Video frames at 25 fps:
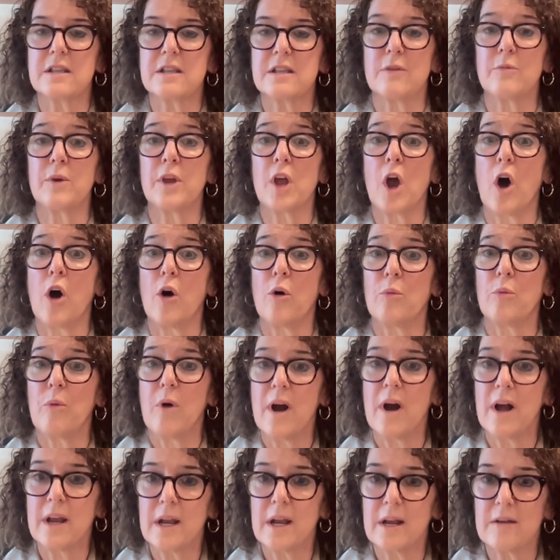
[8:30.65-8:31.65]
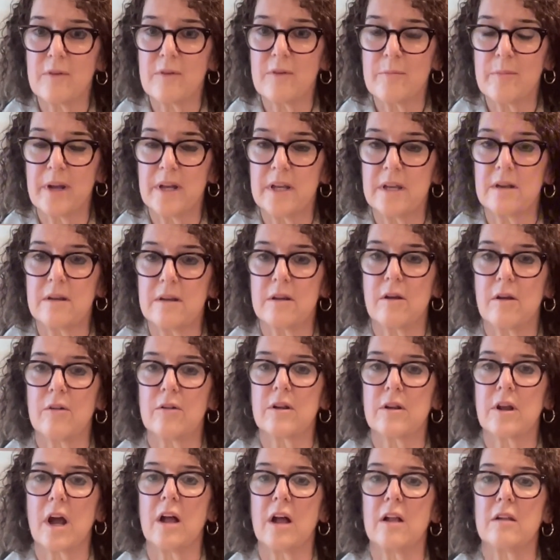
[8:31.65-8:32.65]
that we all want everybody to go
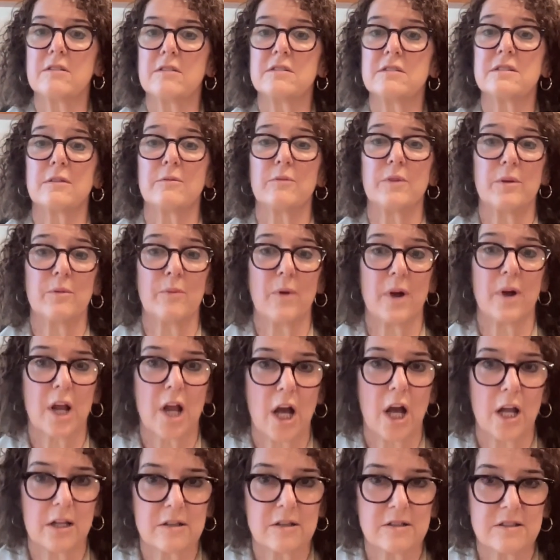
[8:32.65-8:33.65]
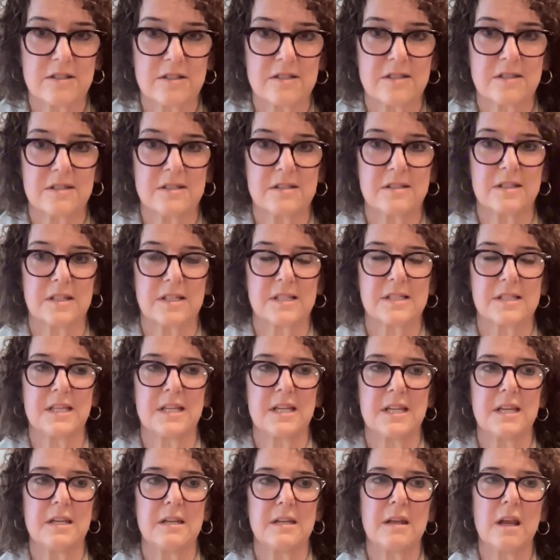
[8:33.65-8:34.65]
to college, that we want colleges to
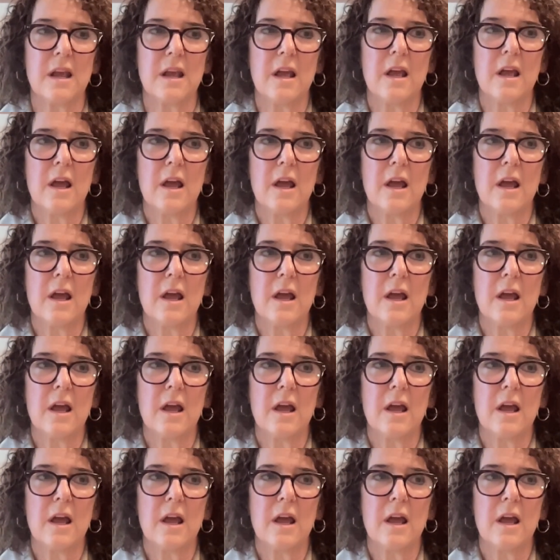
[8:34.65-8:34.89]
succeed.